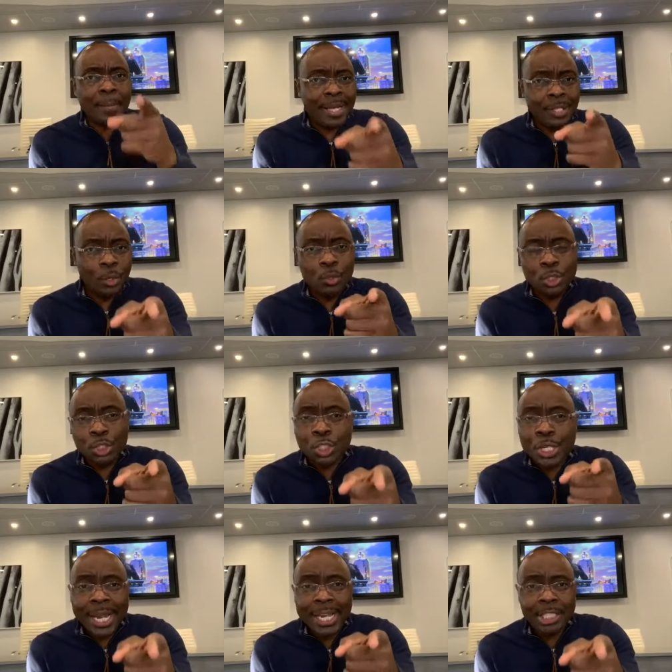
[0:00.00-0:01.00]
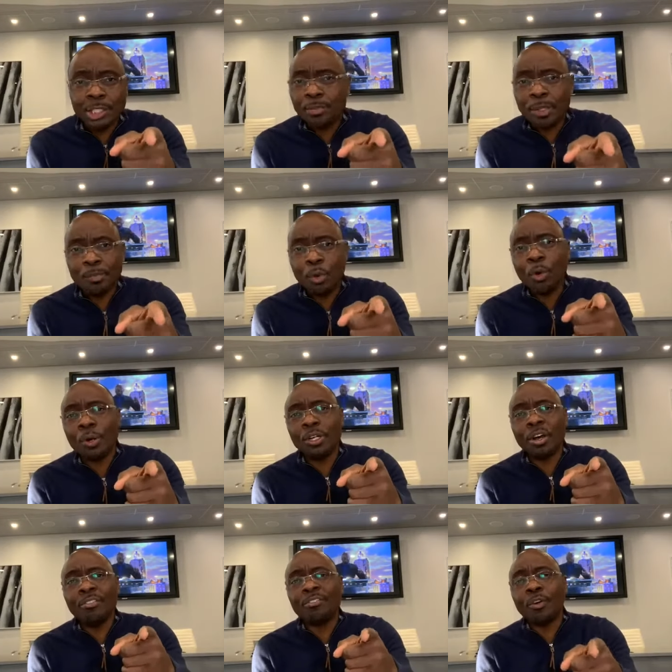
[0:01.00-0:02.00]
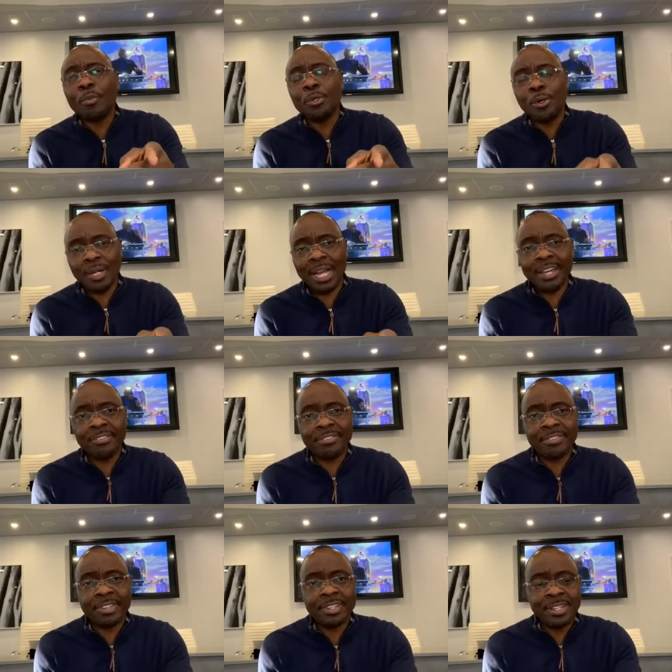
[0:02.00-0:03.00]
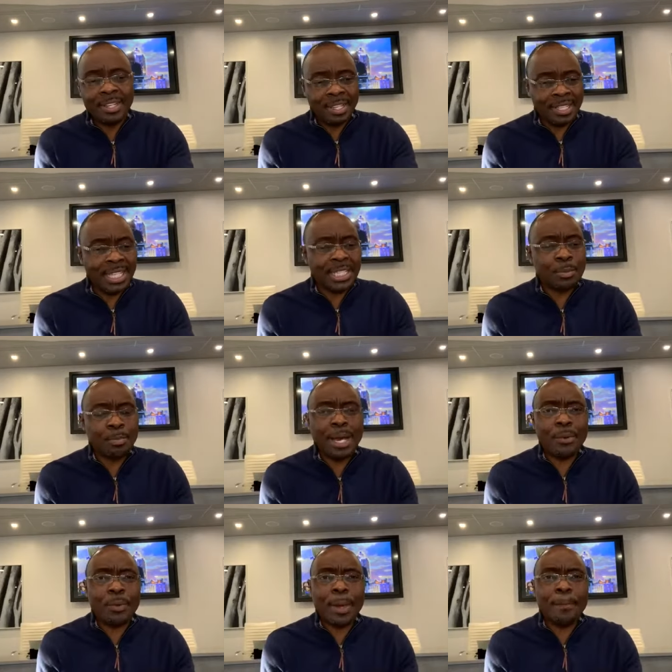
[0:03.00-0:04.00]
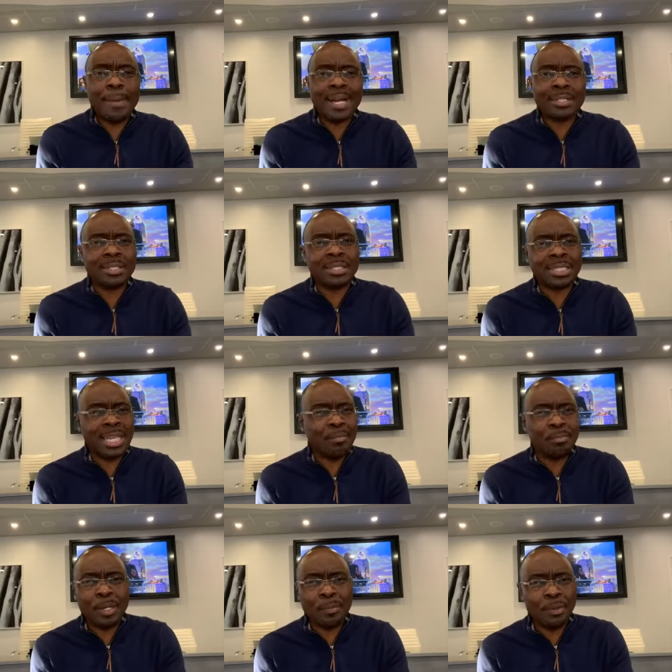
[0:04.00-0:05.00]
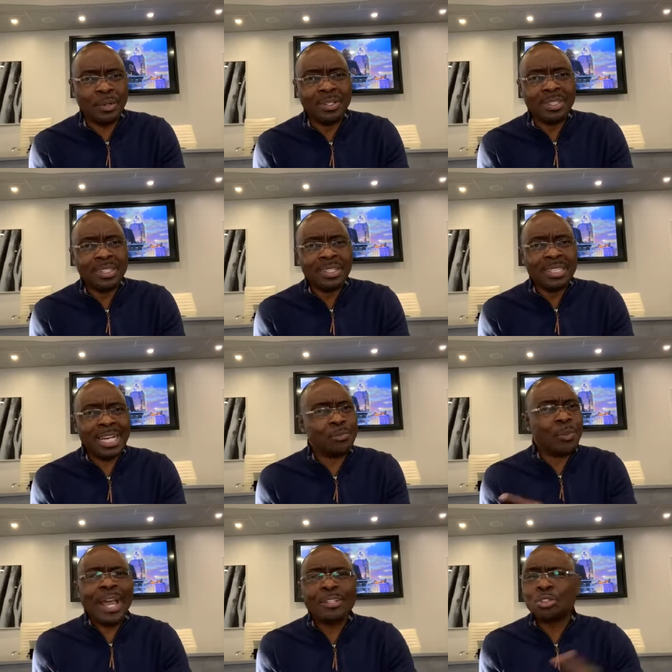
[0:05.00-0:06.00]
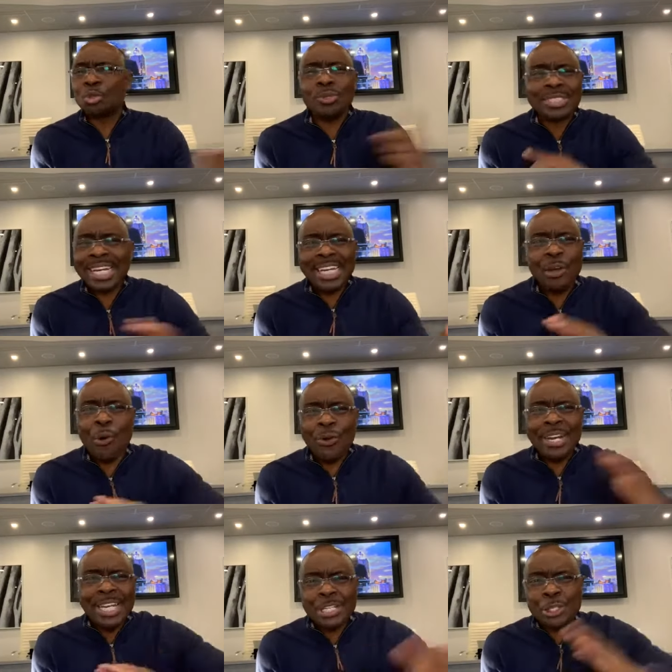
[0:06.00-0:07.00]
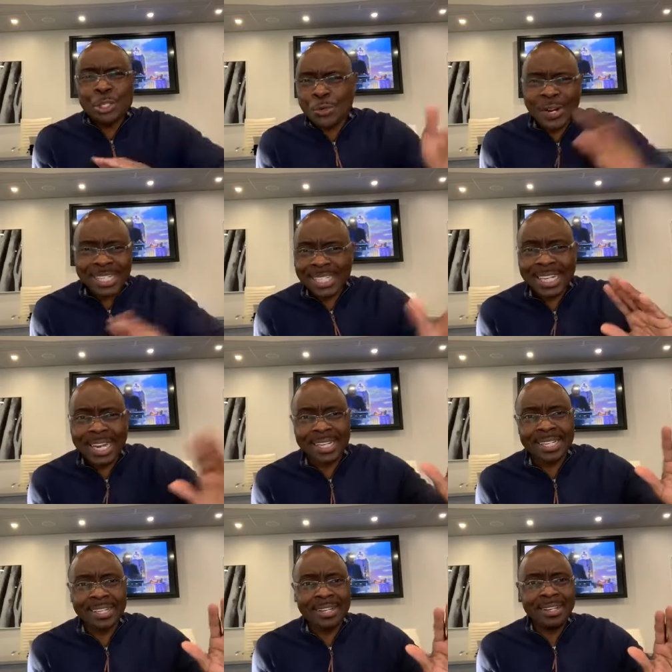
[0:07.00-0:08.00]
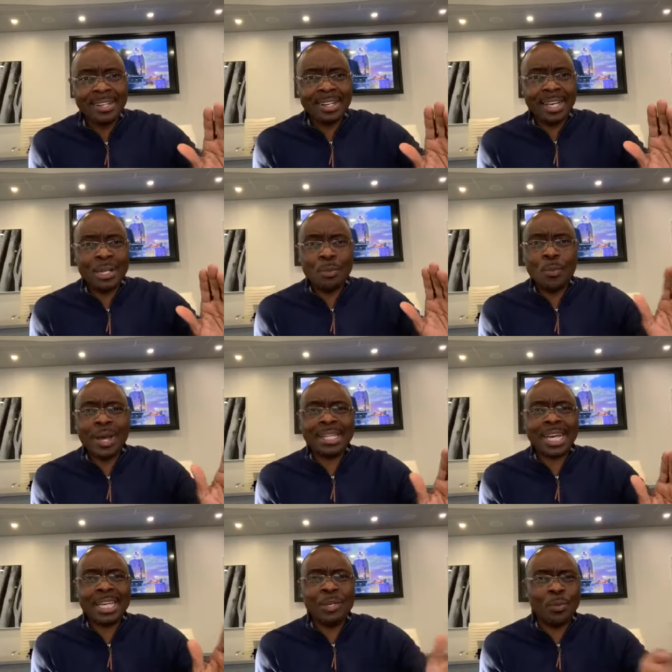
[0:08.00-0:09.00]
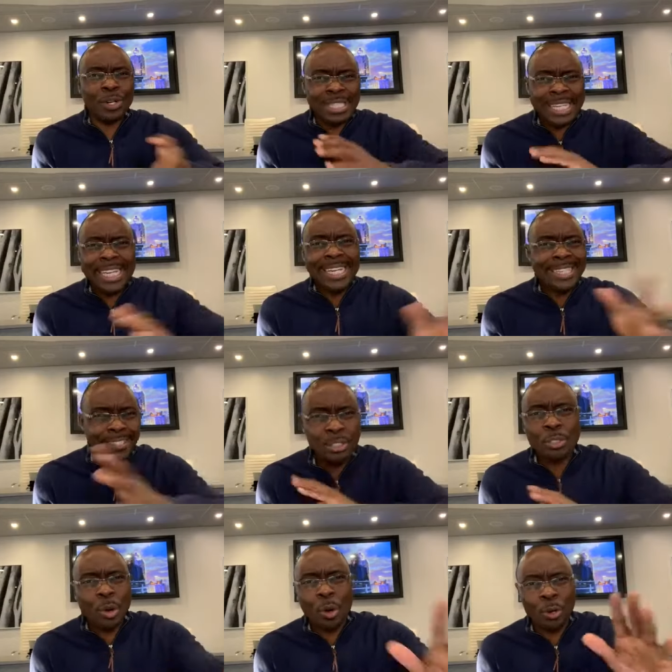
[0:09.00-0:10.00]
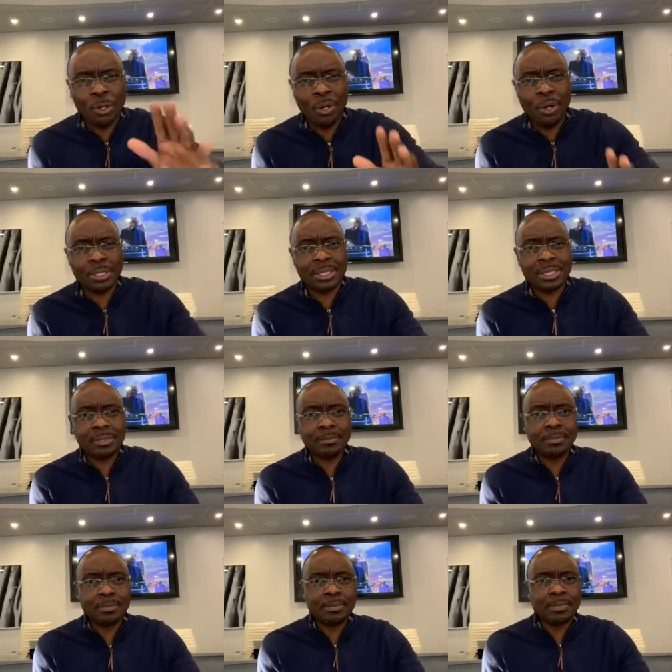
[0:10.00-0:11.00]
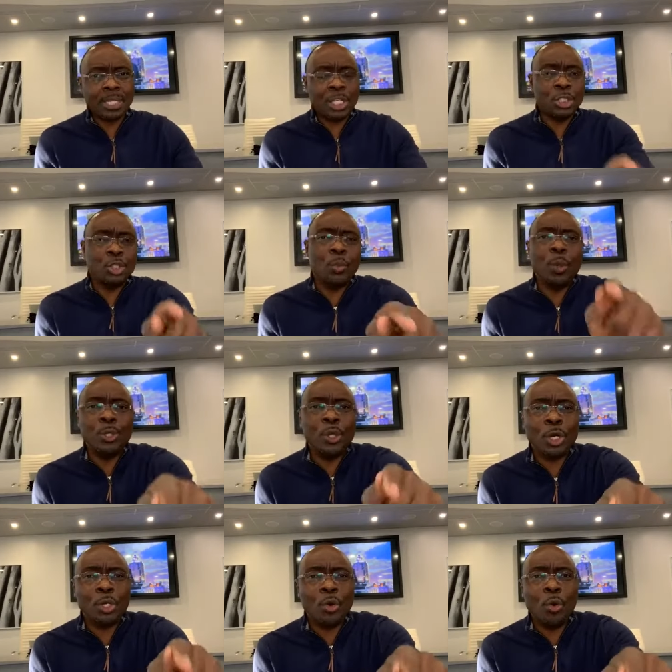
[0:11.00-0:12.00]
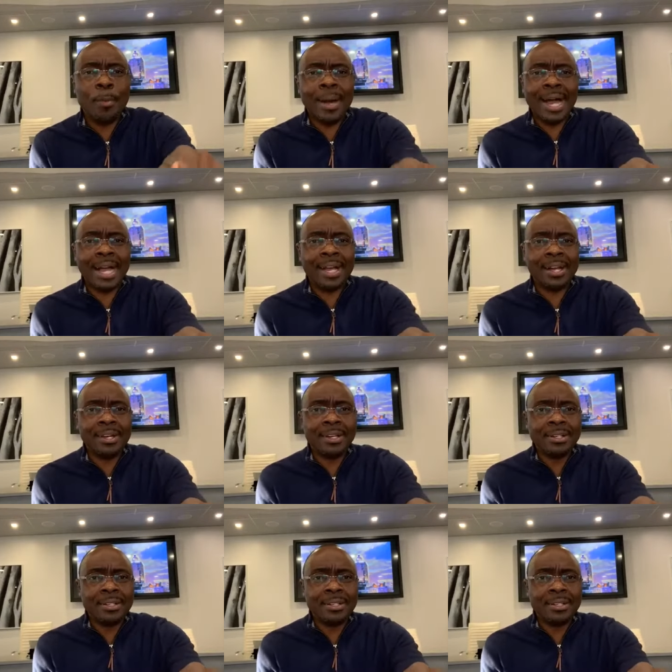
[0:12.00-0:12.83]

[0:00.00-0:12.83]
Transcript: May those chains be broken off from your life. This man went back to the same people that were totally uninterested in whether he was healed or not. You will not go back.